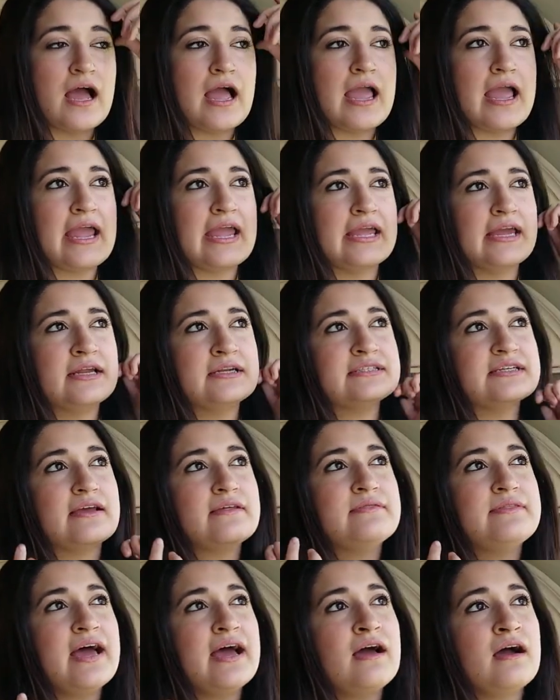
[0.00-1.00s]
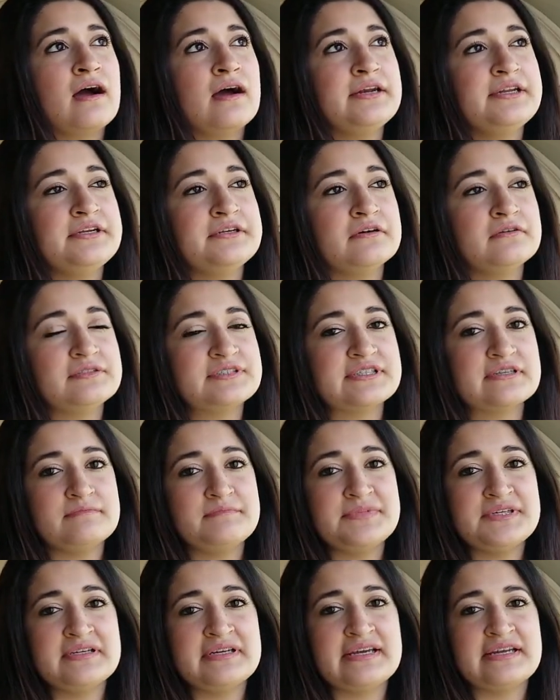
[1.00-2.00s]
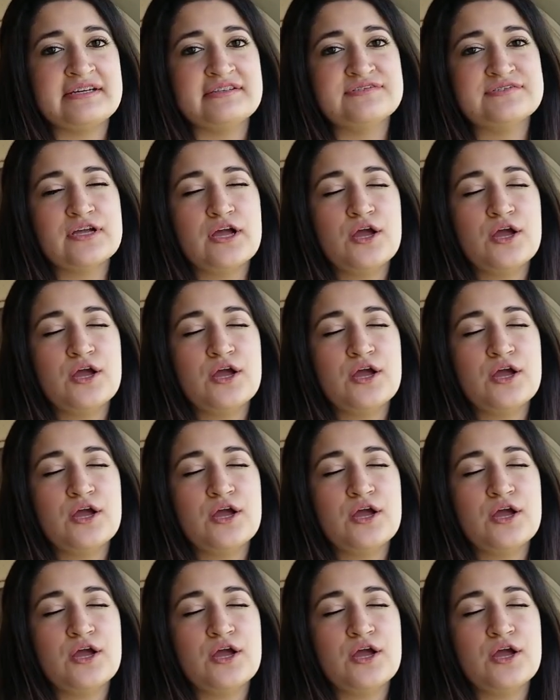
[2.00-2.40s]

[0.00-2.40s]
And that honey note to me is